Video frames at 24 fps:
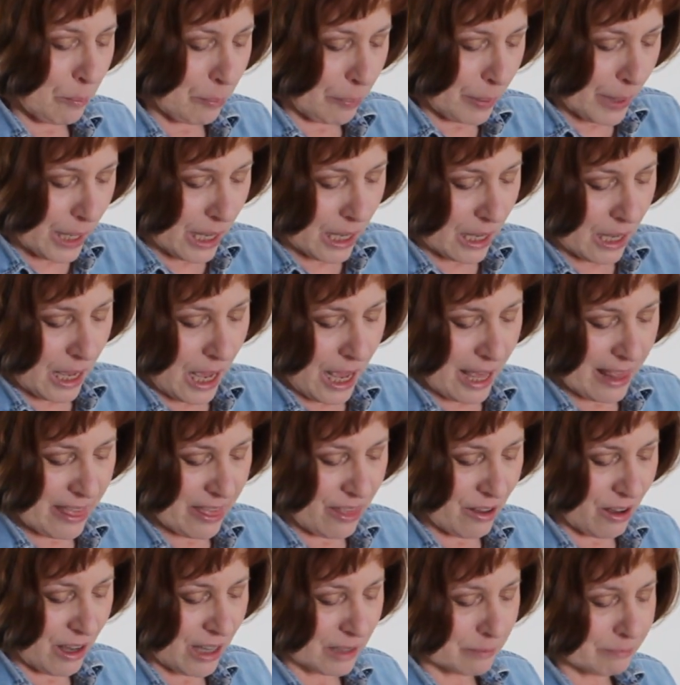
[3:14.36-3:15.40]
But I
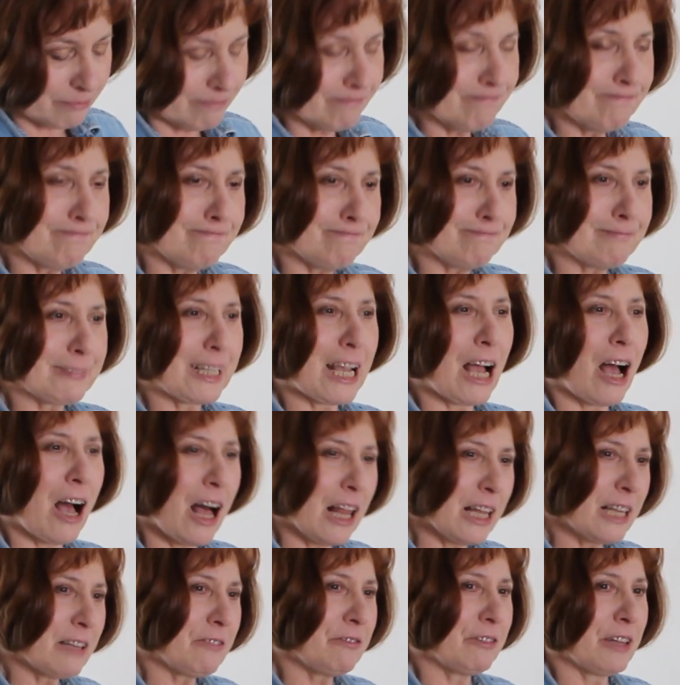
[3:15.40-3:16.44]
thought,
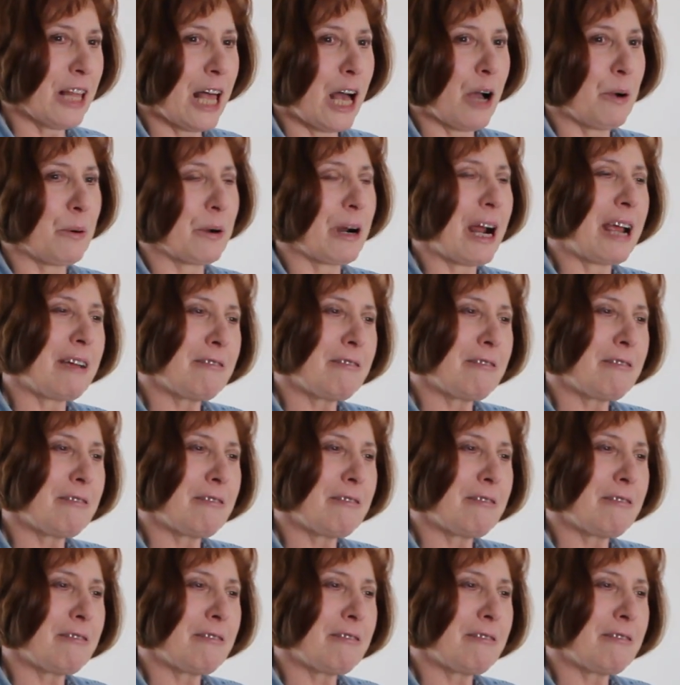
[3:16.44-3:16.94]
cauliflower,